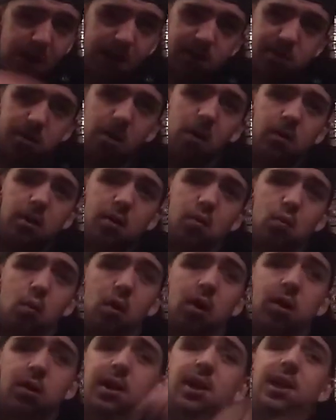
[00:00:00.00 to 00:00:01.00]
I started
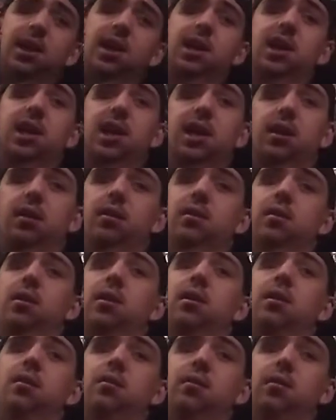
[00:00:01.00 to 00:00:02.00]
working again.
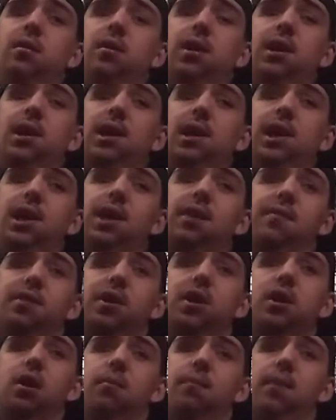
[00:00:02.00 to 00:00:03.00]
And if you
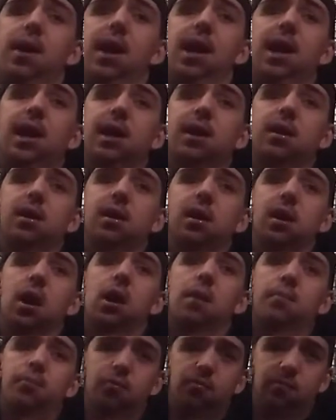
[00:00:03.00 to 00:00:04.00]
go back a
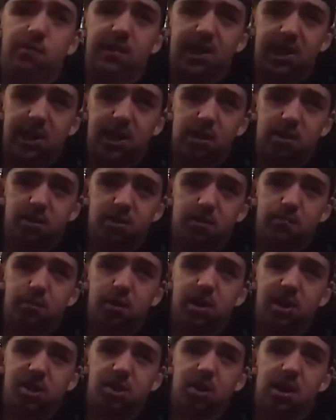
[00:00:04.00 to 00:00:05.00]
couple videos, I'm
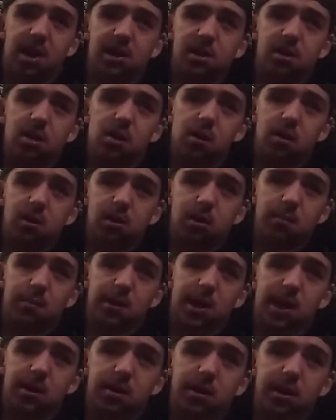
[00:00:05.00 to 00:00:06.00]
pretty sure I talked
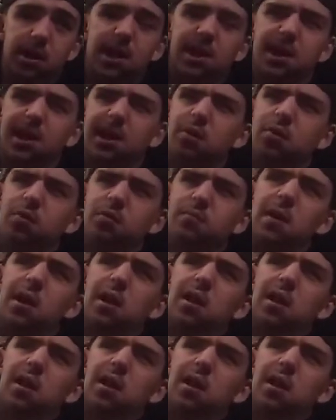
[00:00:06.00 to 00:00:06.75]
about it. I think it was my